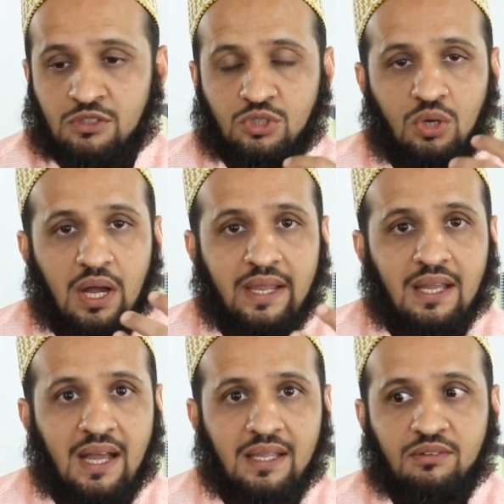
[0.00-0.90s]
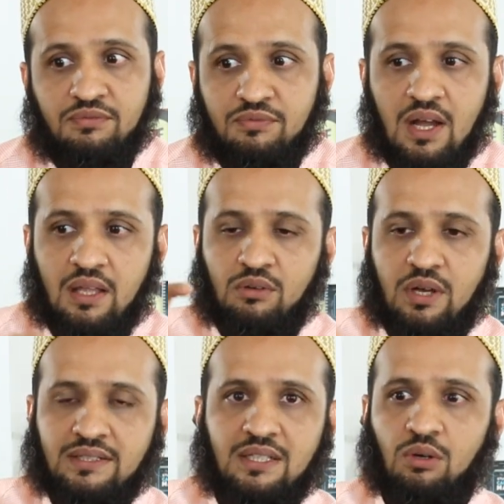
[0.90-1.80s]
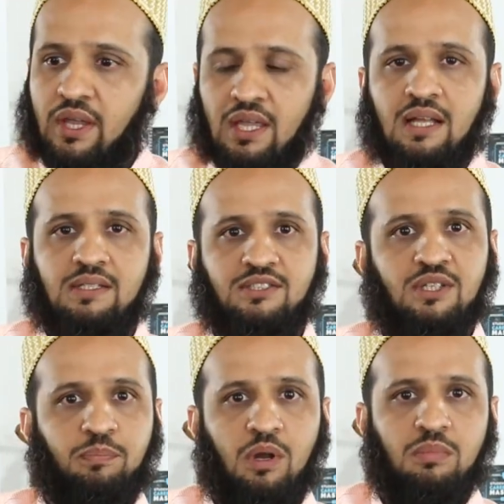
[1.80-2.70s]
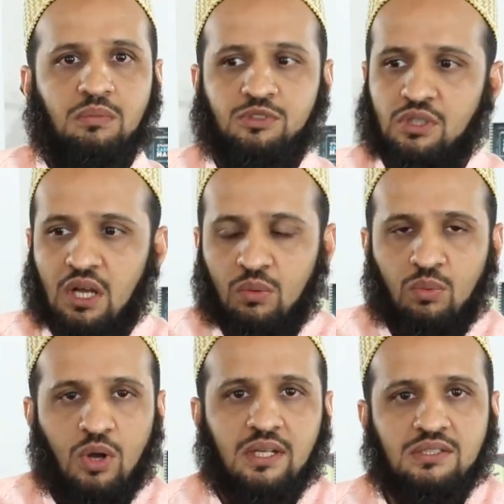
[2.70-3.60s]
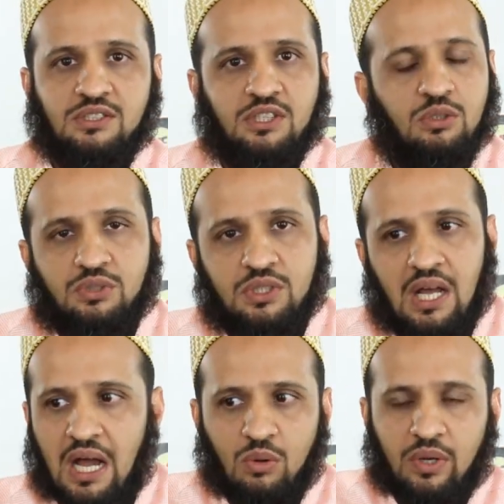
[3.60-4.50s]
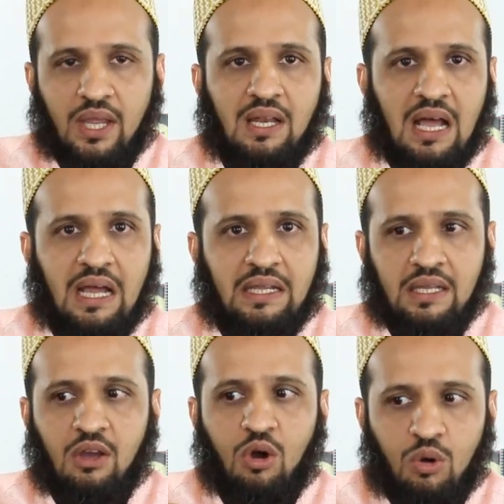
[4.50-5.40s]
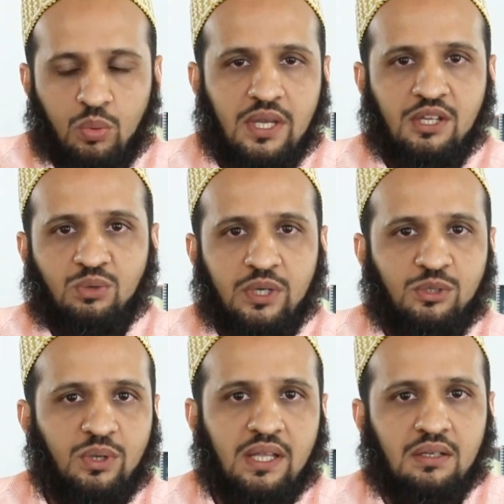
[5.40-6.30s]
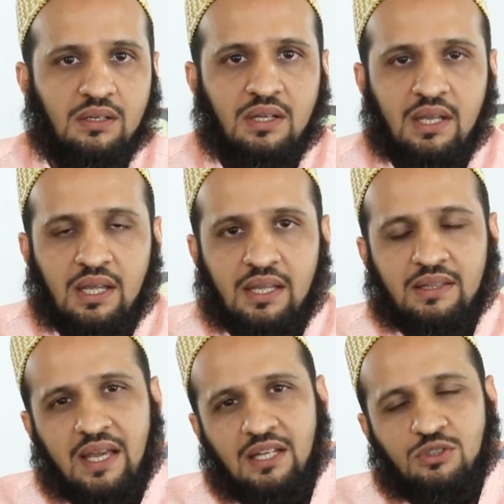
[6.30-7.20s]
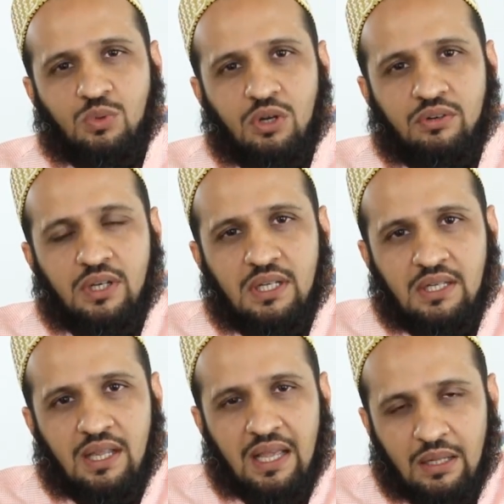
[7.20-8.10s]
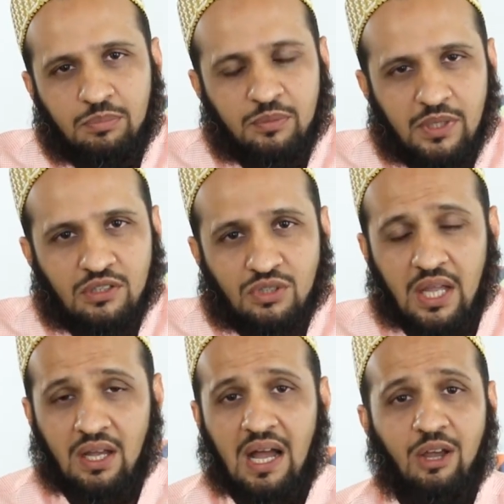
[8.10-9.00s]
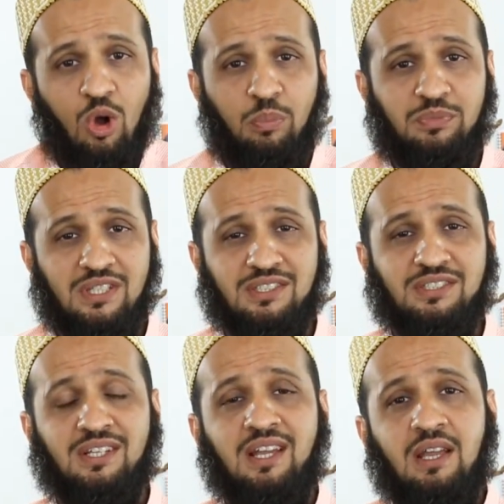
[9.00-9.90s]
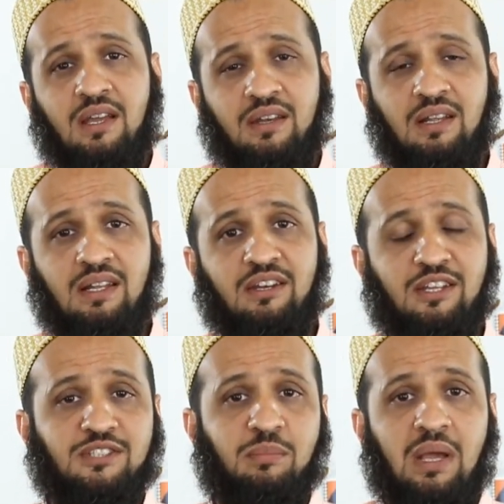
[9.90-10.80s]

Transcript: so I, I you know i said okay yeah this is a problem so now what is the solution how can i or we do it together and that is what really helped me so i, I hope this really rings a